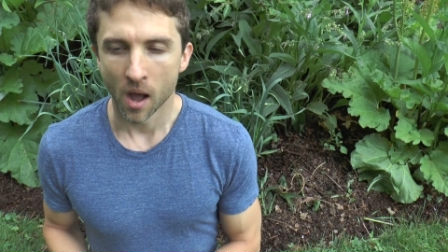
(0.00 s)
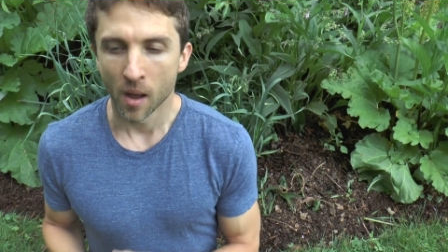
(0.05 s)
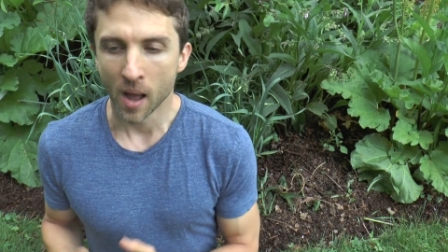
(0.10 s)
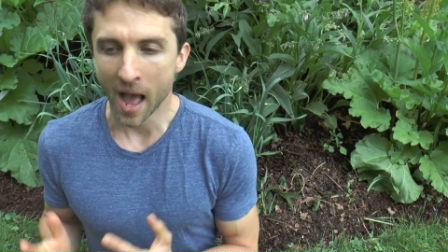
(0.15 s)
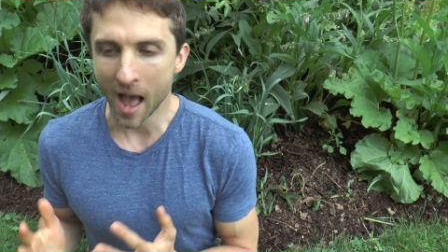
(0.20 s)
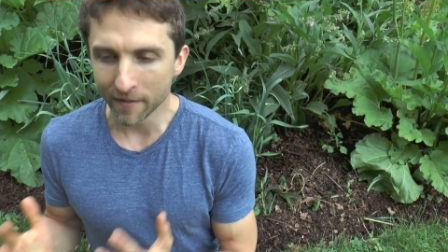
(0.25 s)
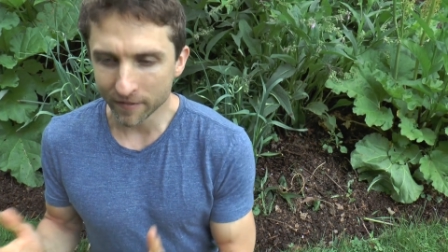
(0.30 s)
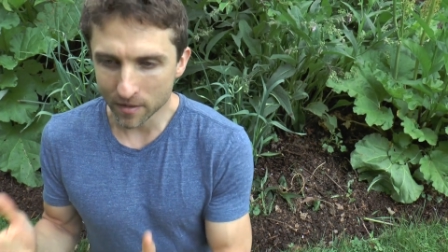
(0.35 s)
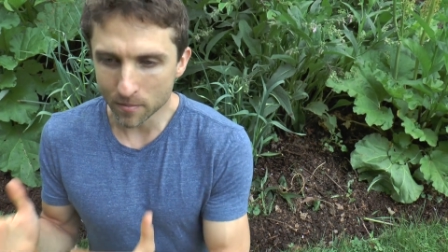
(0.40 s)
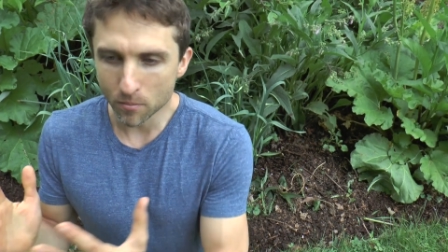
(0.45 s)

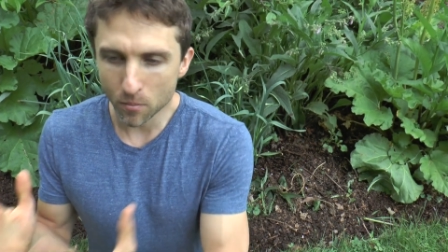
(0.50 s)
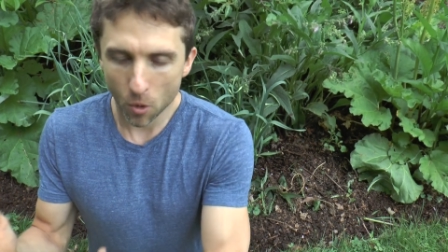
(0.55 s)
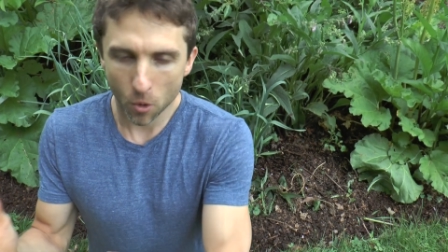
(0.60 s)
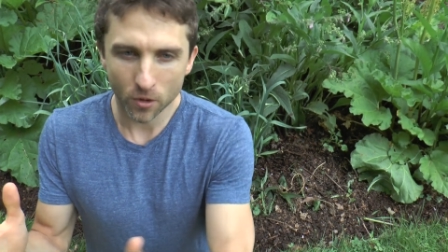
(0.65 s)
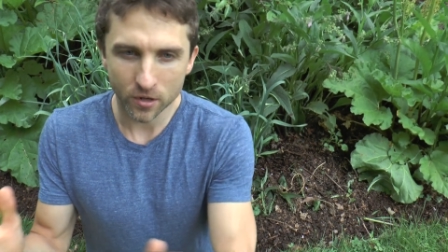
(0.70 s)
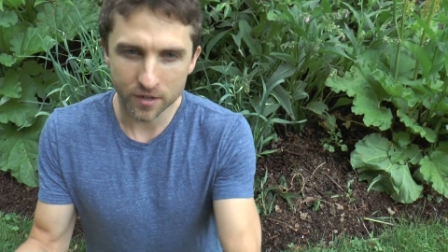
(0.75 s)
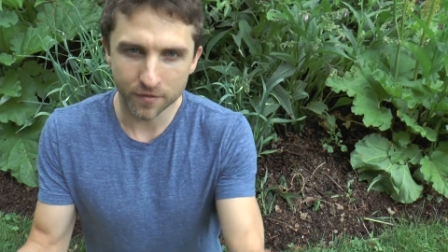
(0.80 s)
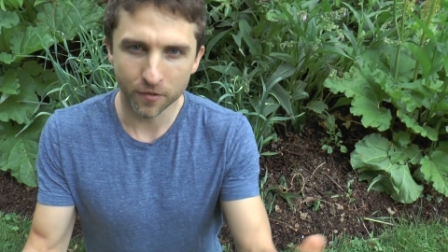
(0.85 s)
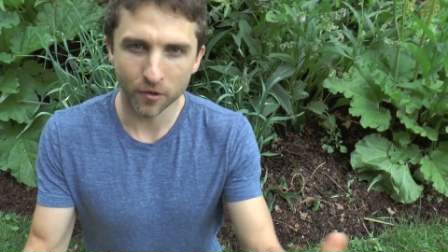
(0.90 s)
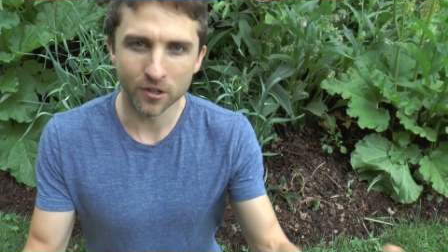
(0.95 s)
having
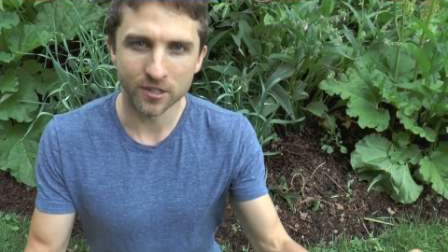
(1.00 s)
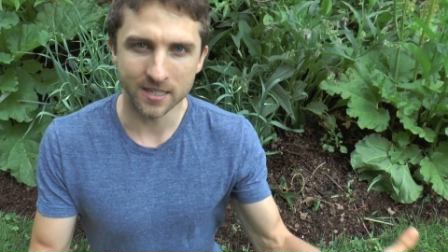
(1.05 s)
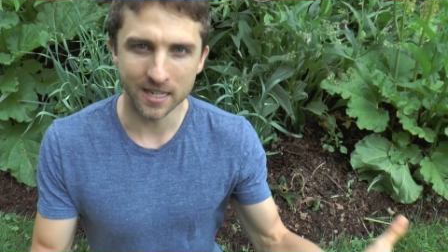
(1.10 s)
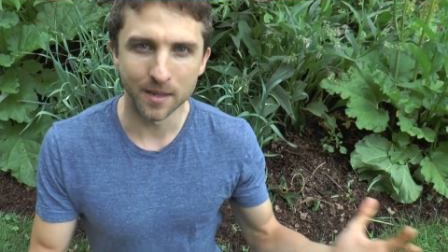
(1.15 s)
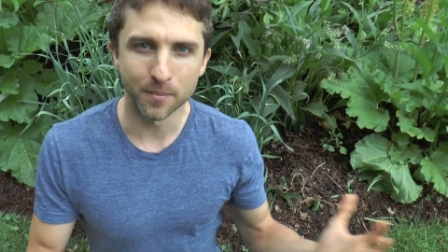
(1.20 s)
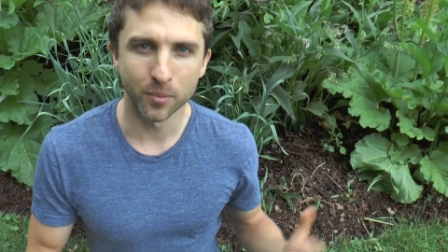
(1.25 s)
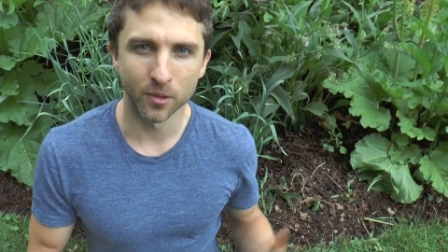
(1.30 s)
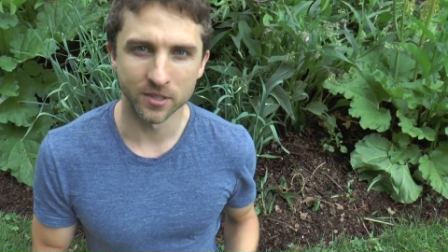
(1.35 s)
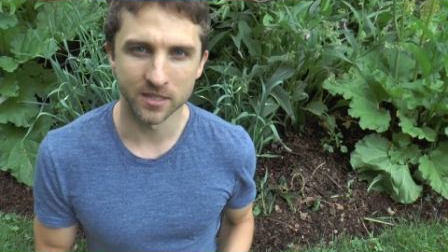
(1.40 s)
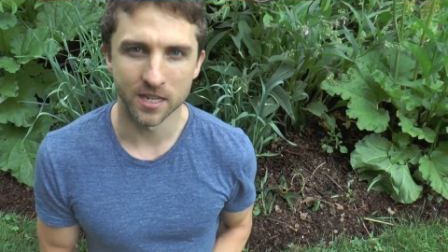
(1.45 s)
more diverse
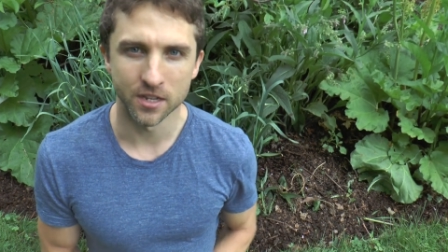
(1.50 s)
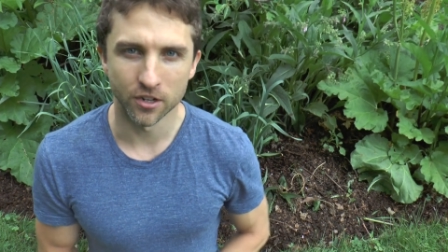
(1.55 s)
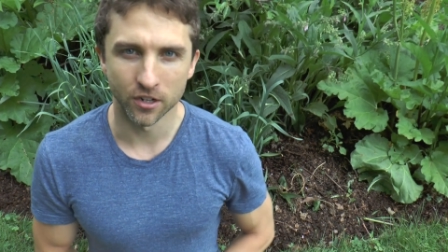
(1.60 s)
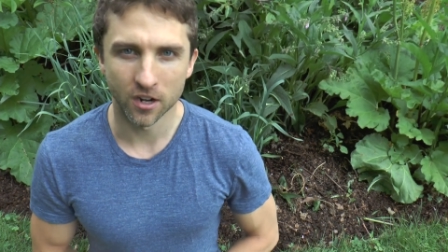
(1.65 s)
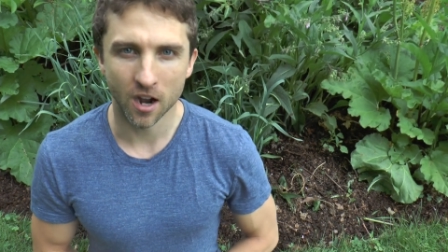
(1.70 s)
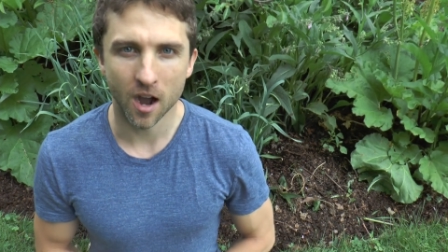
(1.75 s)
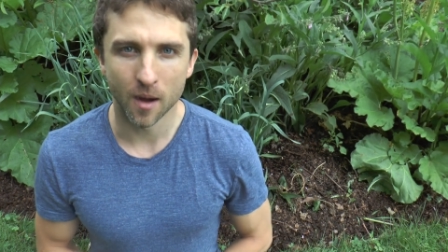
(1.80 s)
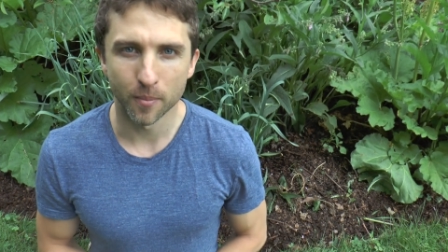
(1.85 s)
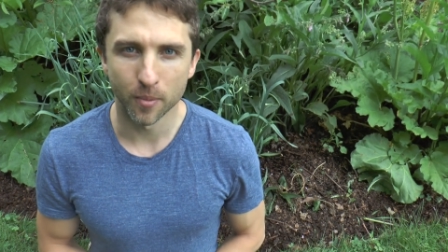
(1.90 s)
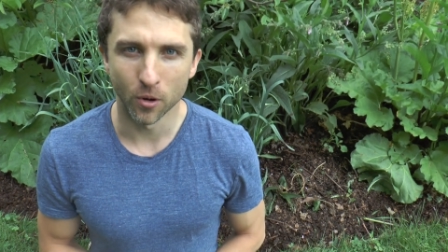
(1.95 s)
inputs in your
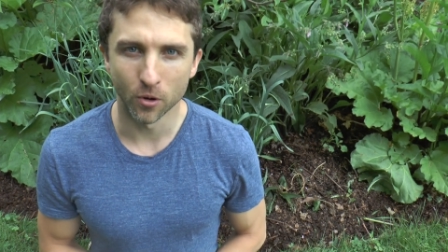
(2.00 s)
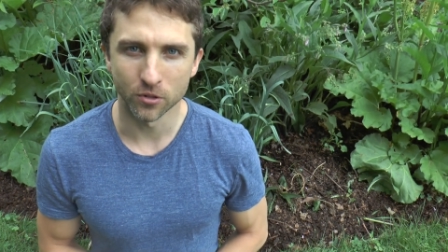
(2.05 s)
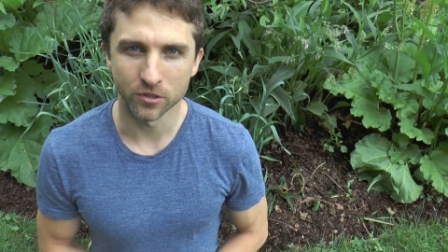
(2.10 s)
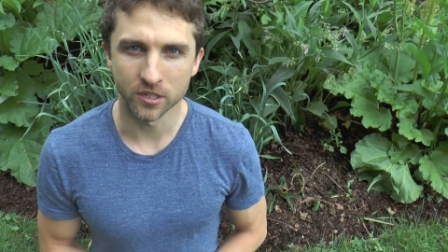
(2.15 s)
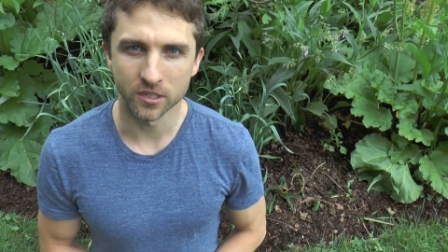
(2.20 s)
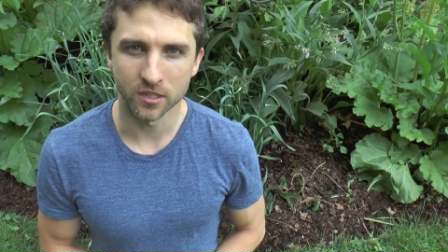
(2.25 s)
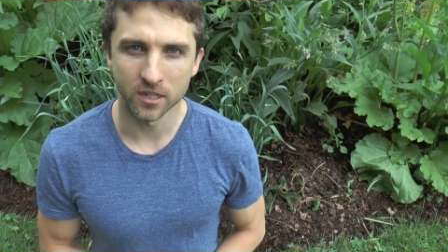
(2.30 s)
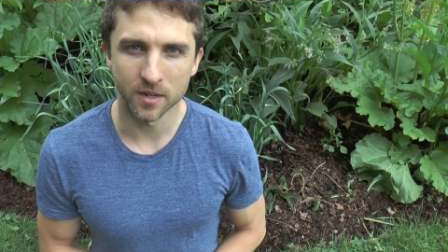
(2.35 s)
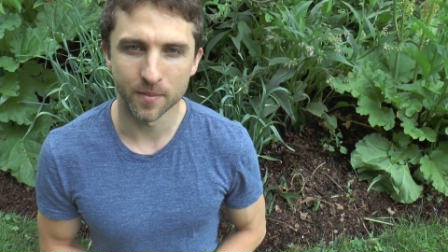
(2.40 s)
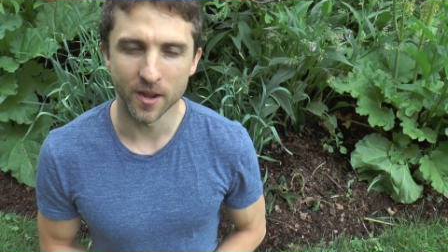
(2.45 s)

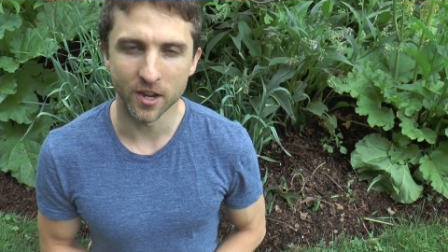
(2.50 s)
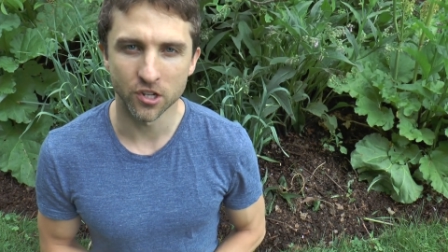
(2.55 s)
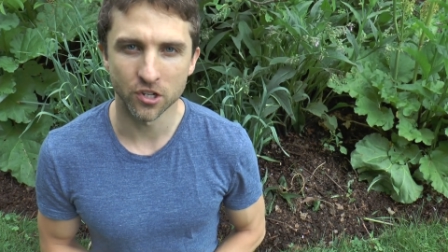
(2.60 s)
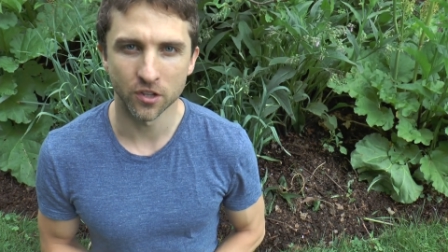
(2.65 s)
compost is going to make